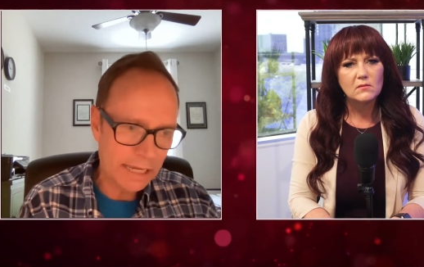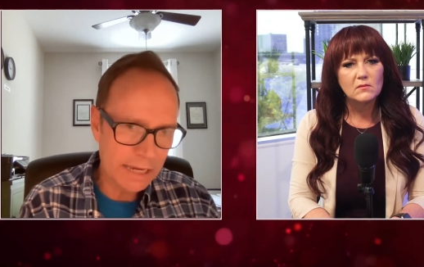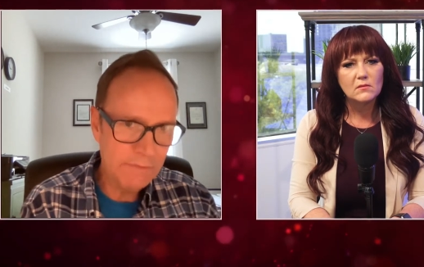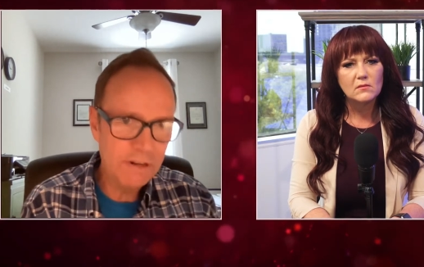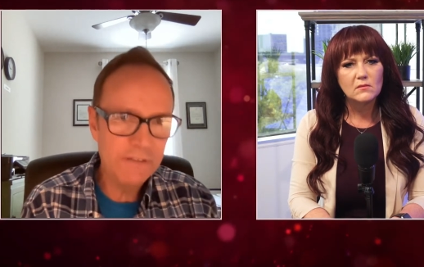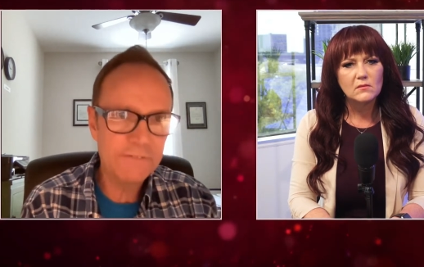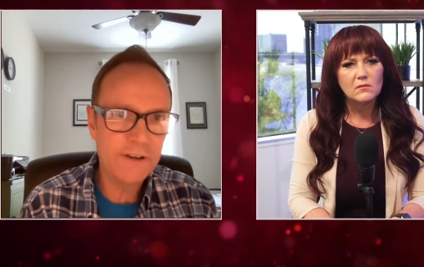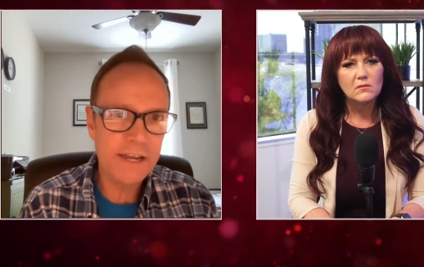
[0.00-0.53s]

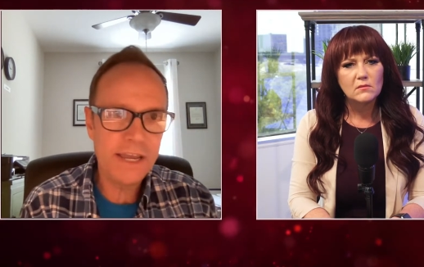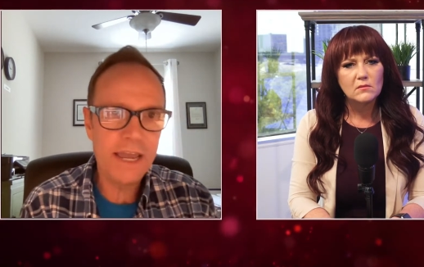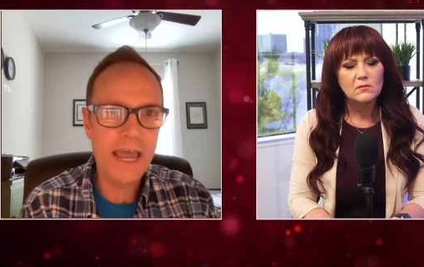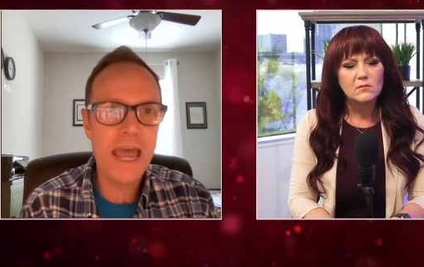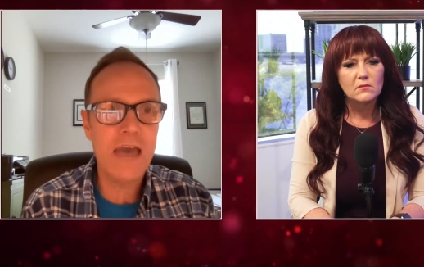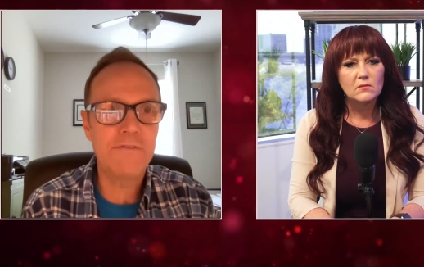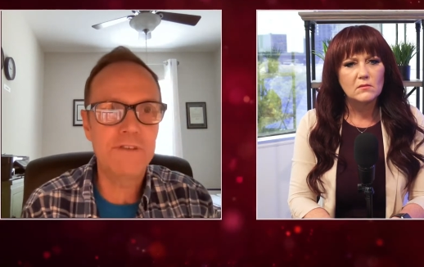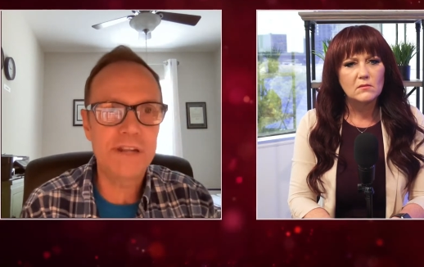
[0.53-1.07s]
Speaker 1: even if I
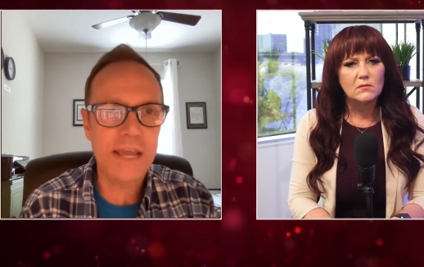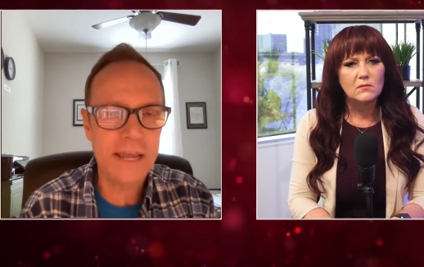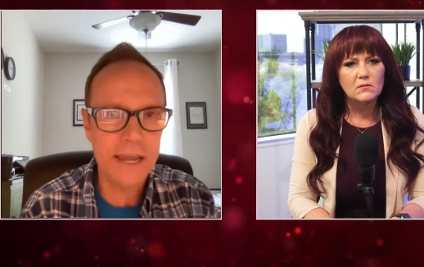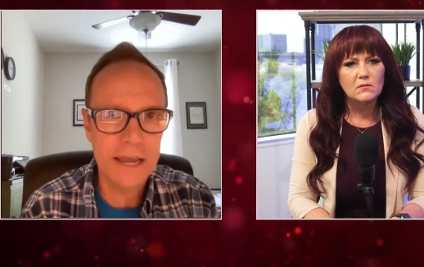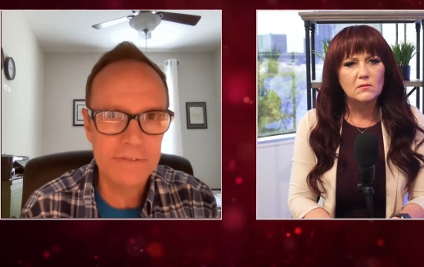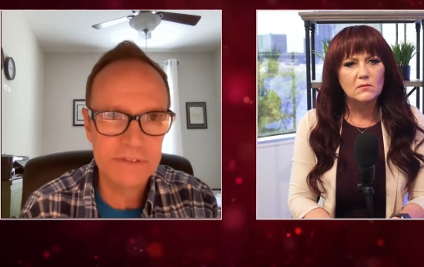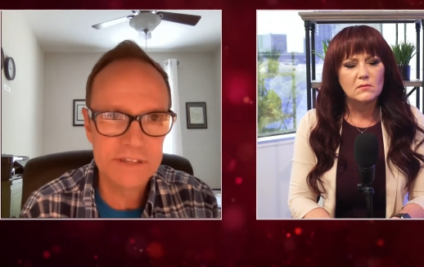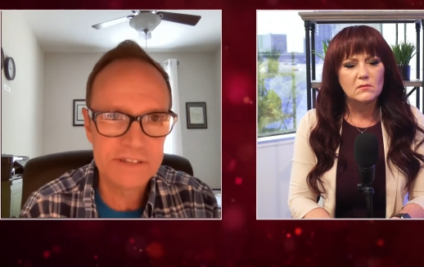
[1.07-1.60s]
haven't
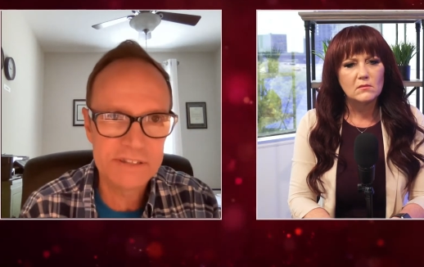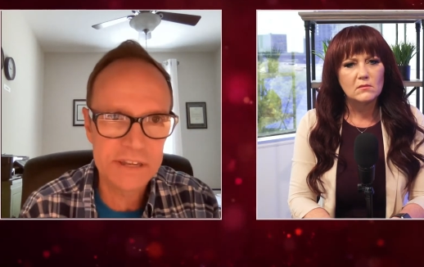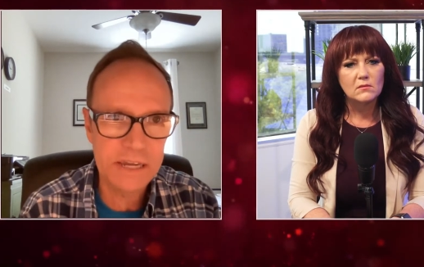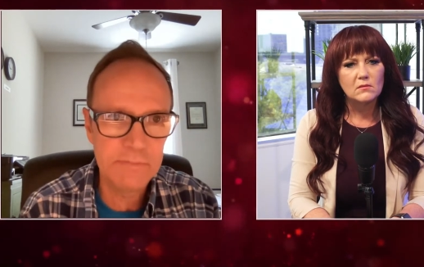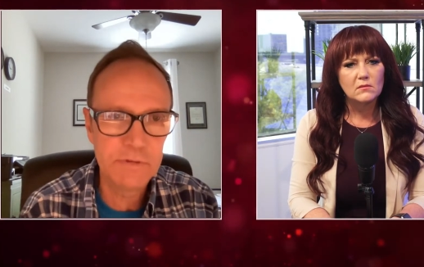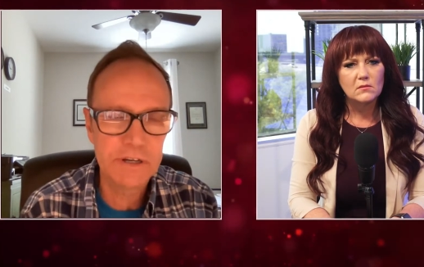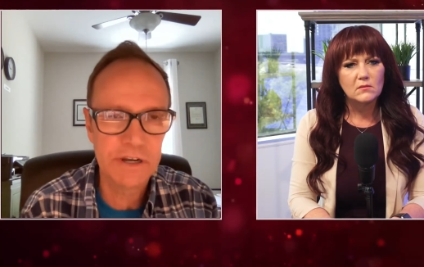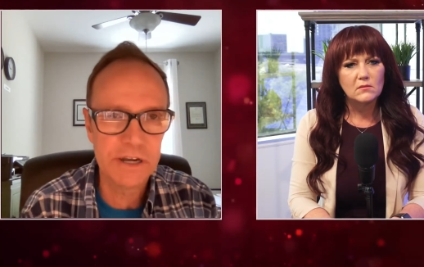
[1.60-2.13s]
had the
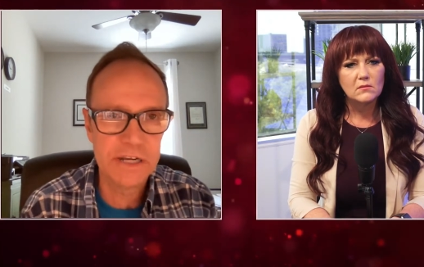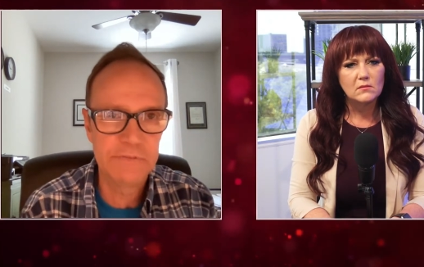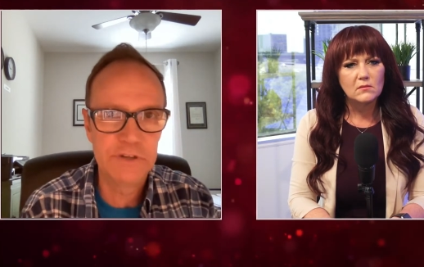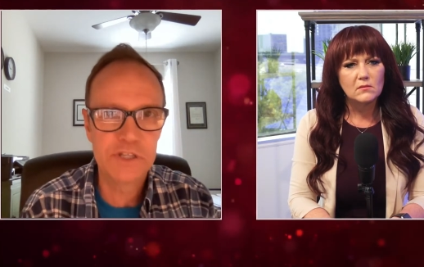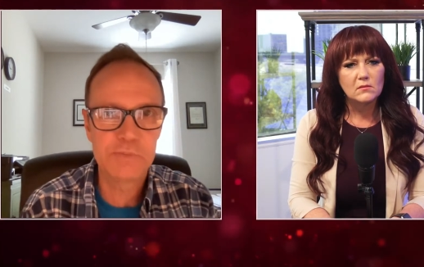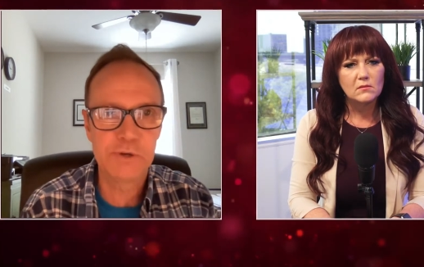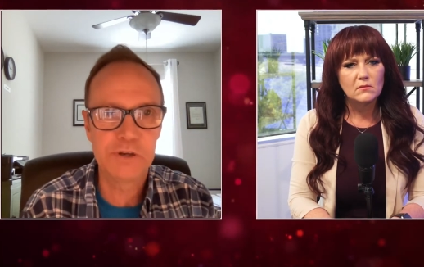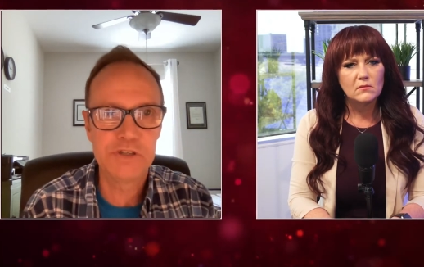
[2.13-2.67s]
same kind
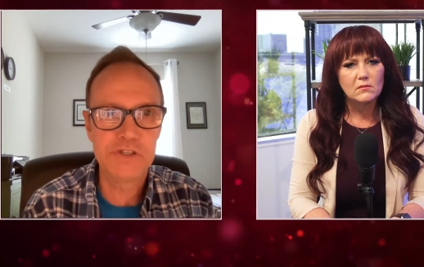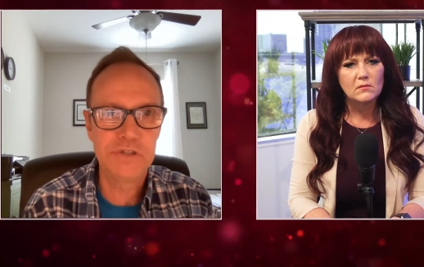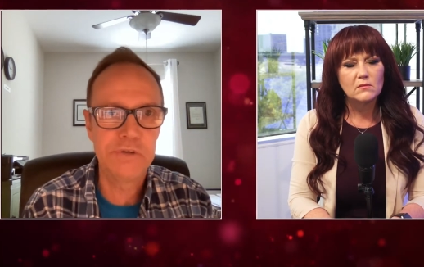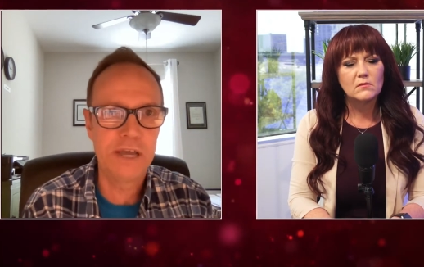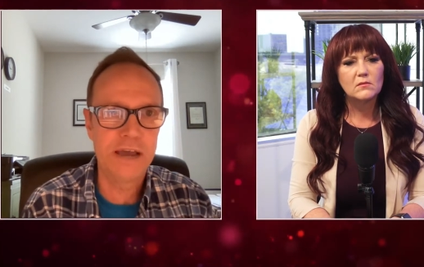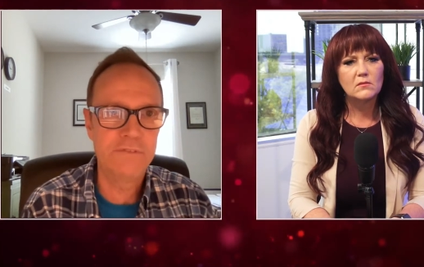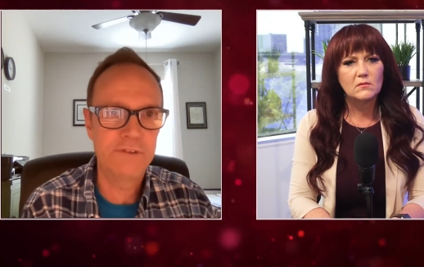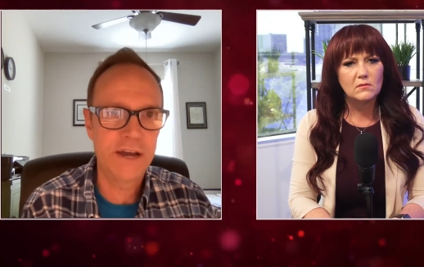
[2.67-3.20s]
of experience
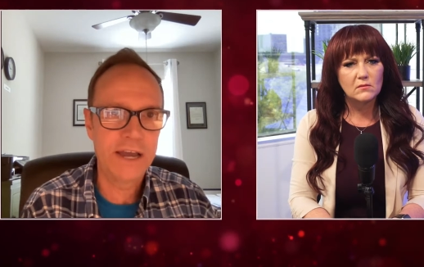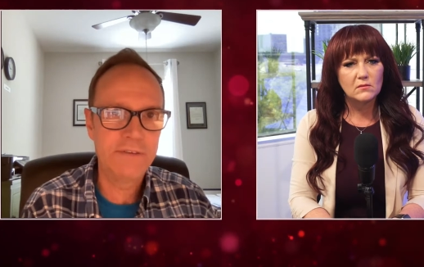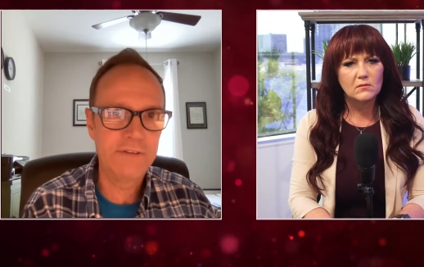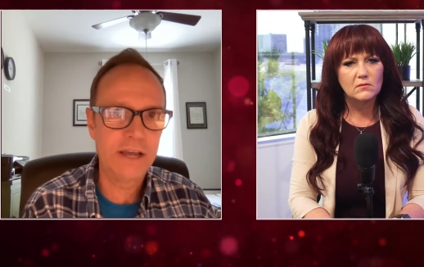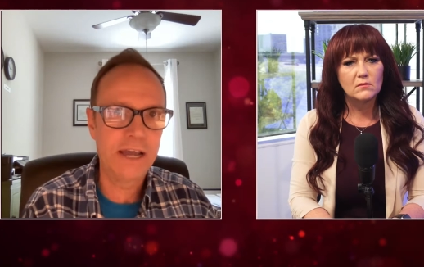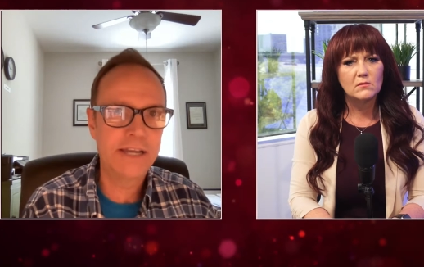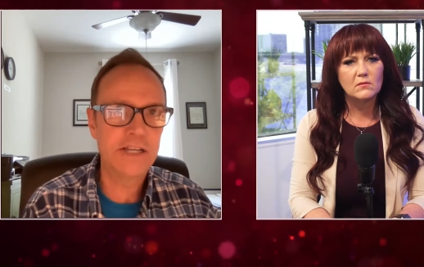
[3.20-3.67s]
you have, I,